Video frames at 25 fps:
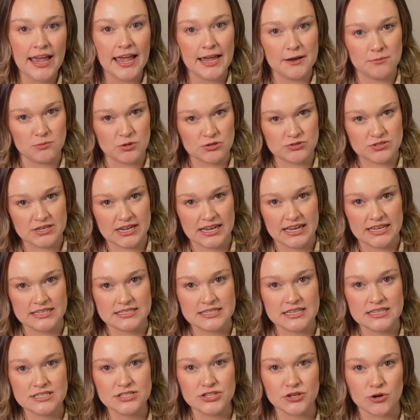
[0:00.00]
In most
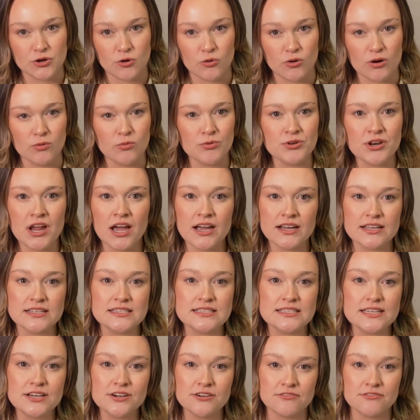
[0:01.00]
cases, the court will not
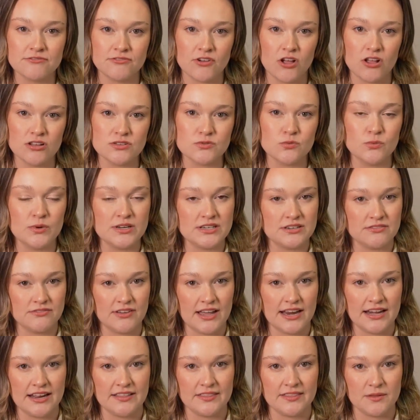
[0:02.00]
consider fault when
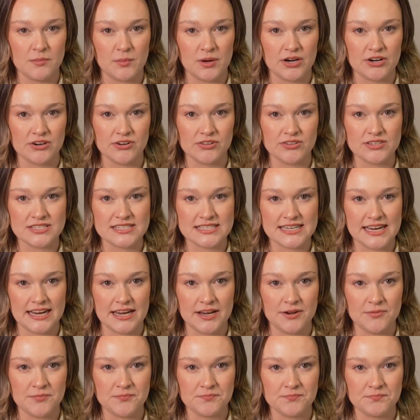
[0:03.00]
dividing the marital
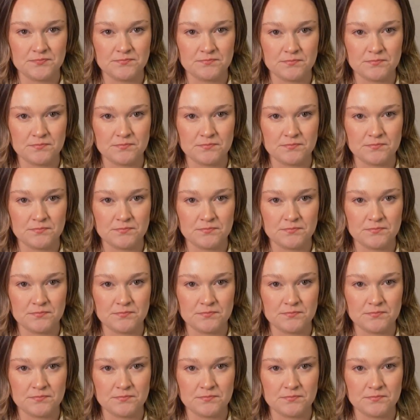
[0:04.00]
estate.